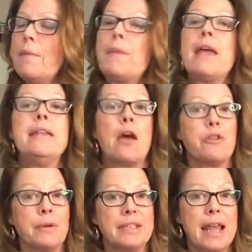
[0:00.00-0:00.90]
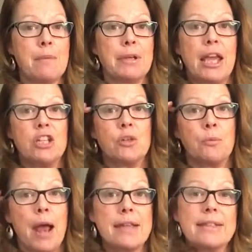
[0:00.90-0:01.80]
Now there is an application
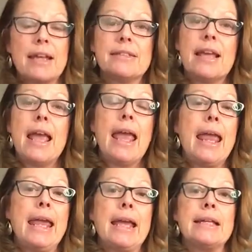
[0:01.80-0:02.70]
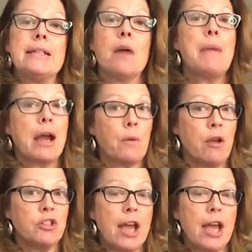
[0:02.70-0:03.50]
process and a background check,